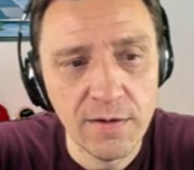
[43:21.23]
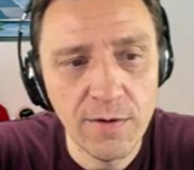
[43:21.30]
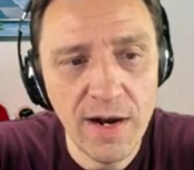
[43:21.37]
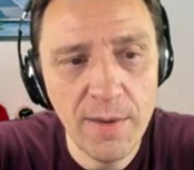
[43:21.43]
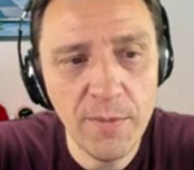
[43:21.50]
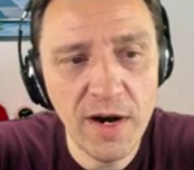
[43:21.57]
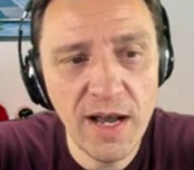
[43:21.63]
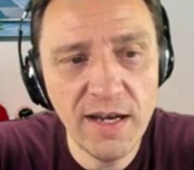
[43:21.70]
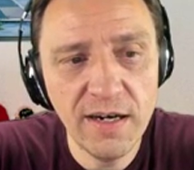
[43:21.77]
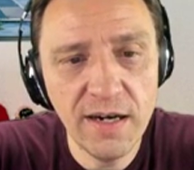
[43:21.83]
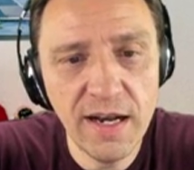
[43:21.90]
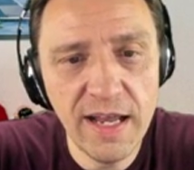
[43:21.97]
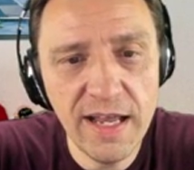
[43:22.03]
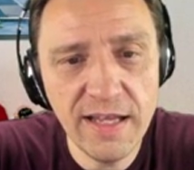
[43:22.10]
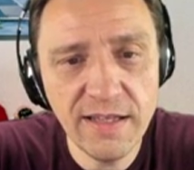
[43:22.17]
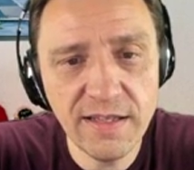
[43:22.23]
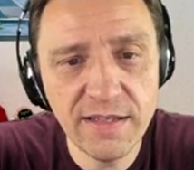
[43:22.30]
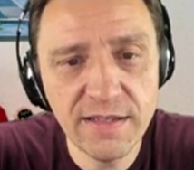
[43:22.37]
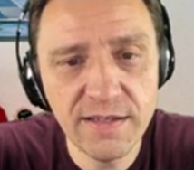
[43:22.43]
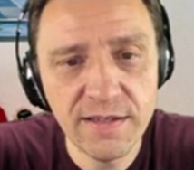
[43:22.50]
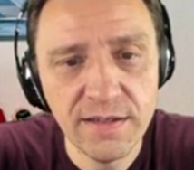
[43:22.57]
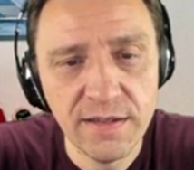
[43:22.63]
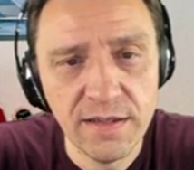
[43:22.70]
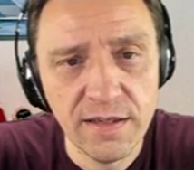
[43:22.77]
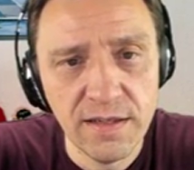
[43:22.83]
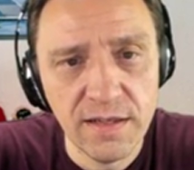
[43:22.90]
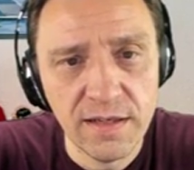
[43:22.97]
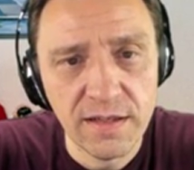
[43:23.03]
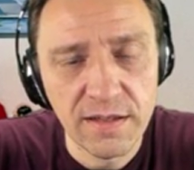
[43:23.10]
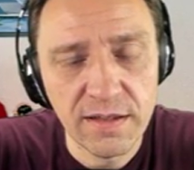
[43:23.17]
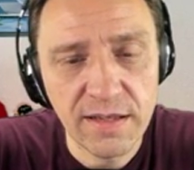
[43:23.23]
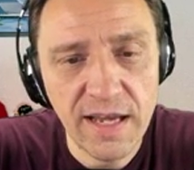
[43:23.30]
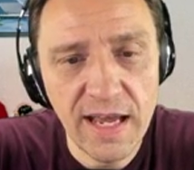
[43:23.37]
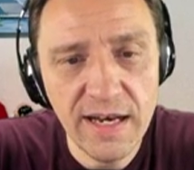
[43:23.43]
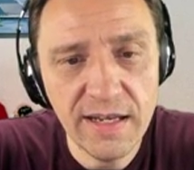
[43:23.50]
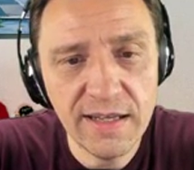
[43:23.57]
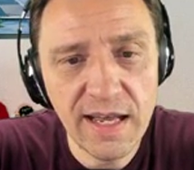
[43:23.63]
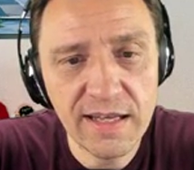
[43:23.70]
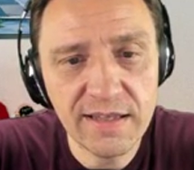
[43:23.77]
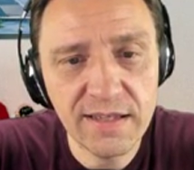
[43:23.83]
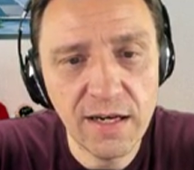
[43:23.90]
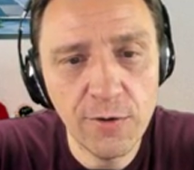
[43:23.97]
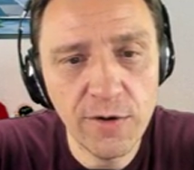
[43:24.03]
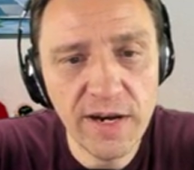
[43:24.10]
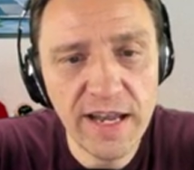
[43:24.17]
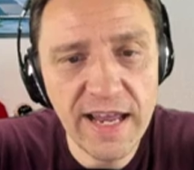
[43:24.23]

Ram Rider hits. Getting that tower